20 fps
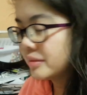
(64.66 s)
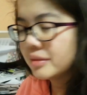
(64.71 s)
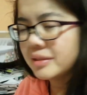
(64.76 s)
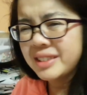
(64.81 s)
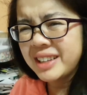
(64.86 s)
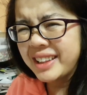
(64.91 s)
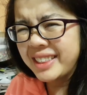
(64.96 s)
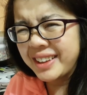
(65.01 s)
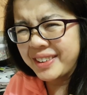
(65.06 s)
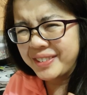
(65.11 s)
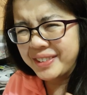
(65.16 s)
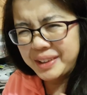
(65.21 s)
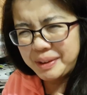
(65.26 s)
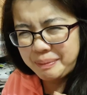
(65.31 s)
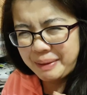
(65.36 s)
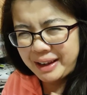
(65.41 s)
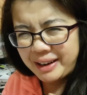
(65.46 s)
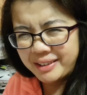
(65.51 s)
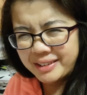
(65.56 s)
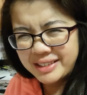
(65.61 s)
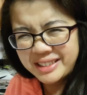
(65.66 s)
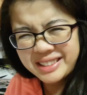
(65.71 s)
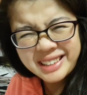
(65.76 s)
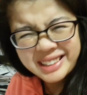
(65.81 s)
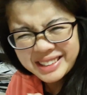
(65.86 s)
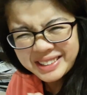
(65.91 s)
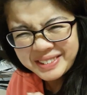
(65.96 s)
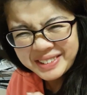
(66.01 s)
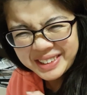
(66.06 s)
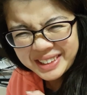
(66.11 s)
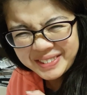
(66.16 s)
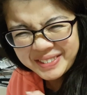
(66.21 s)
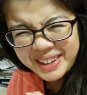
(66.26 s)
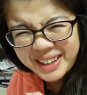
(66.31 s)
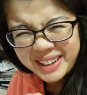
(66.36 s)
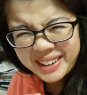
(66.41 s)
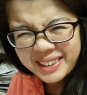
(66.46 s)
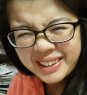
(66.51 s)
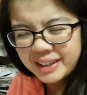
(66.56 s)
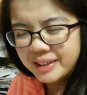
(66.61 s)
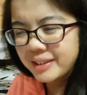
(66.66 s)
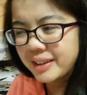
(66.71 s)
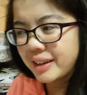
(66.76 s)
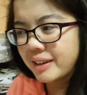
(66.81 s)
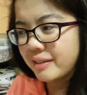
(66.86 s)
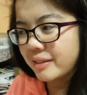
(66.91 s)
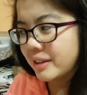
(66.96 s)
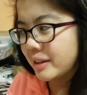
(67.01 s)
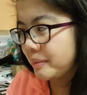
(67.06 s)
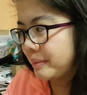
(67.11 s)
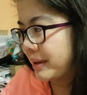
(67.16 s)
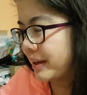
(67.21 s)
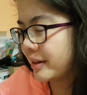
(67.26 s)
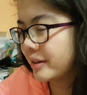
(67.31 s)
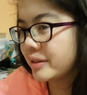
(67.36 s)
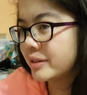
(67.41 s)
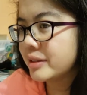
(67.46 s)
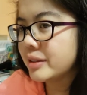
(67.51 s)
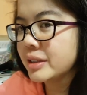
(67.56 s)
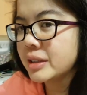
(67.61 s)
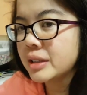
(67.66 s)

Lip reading: Not that it really matters. Does it really matter? I don't think it really matters.